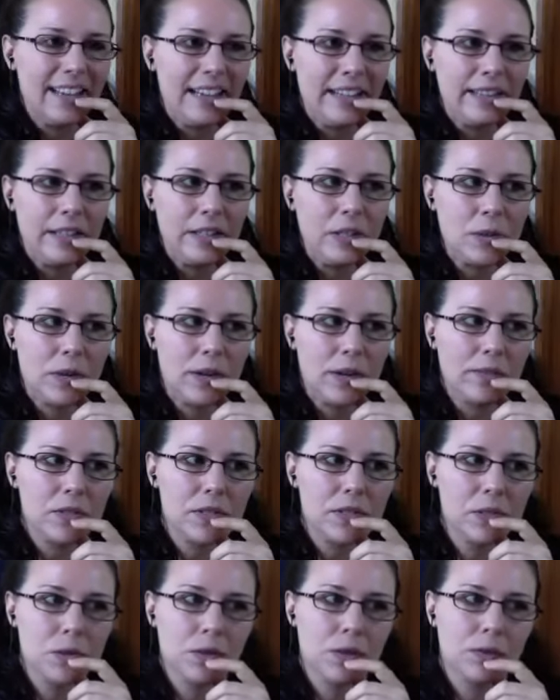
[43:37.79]
And then you have to
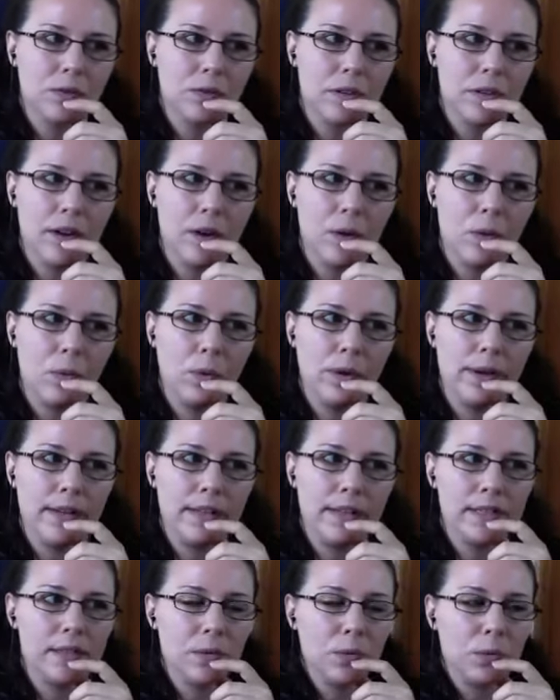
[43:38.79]
sort of figure out what
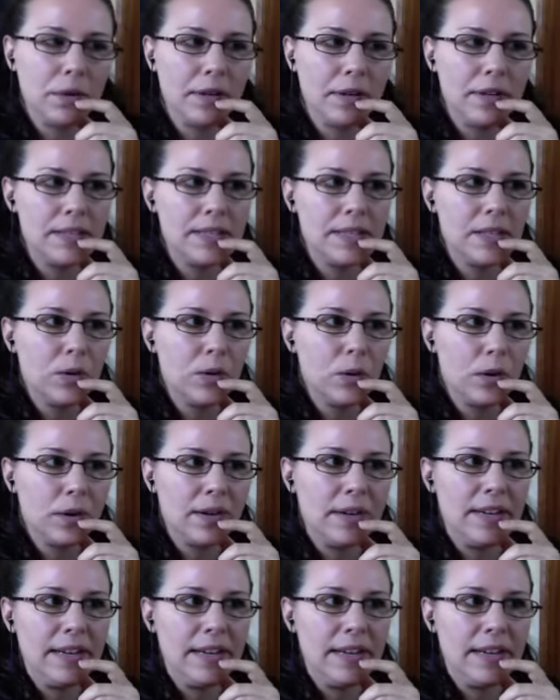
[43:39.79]
is the
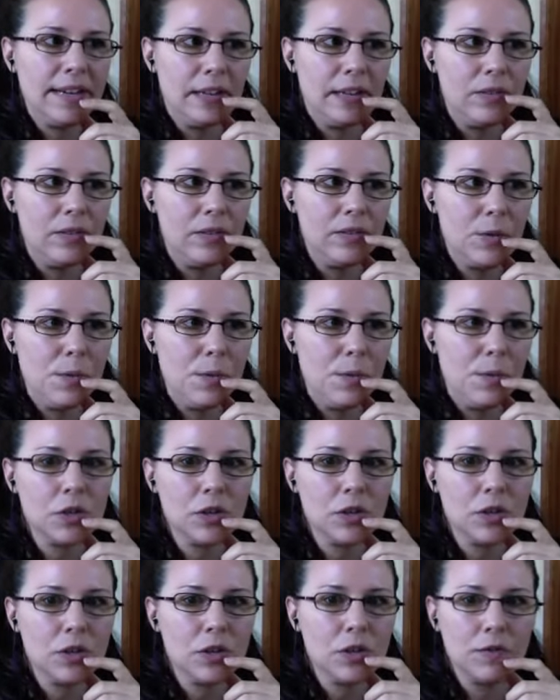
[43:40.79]
coordinating
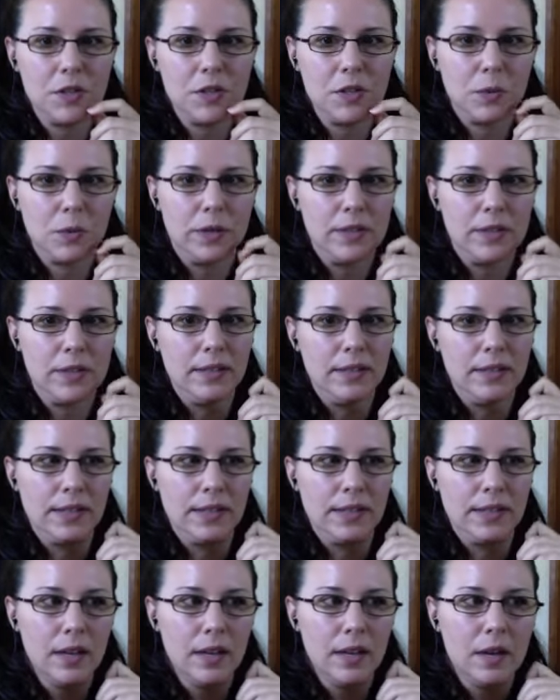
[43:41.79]
information versus what is,
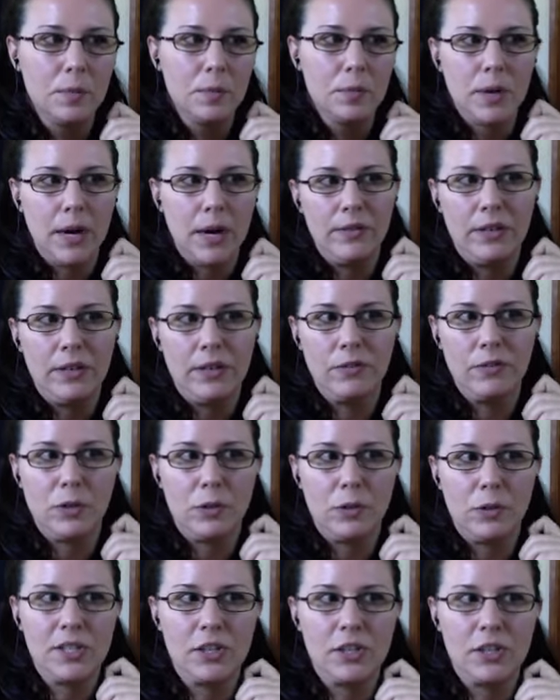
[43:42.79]
like, private
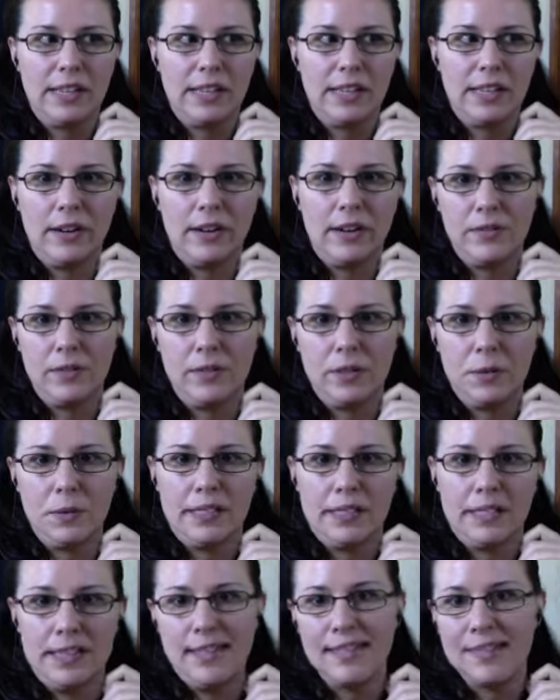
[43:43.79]
information that not
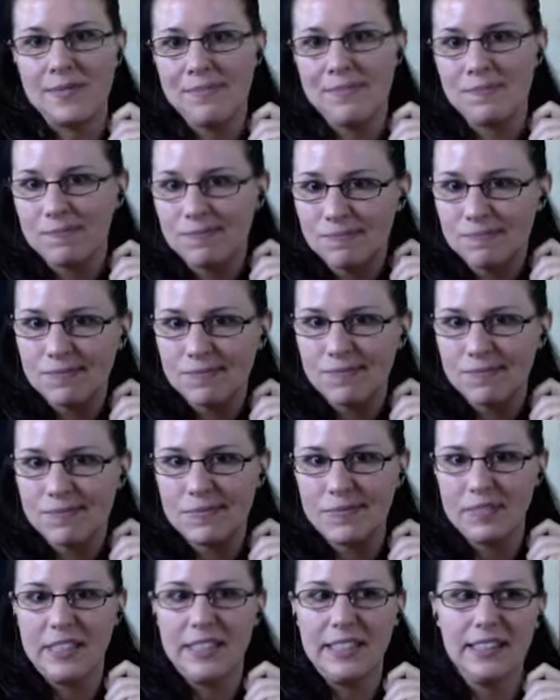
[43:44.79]
everyone needs,
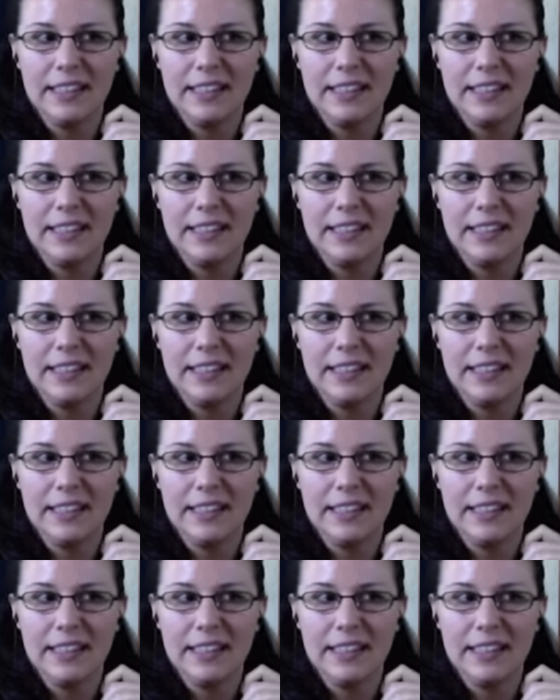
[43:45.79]
right?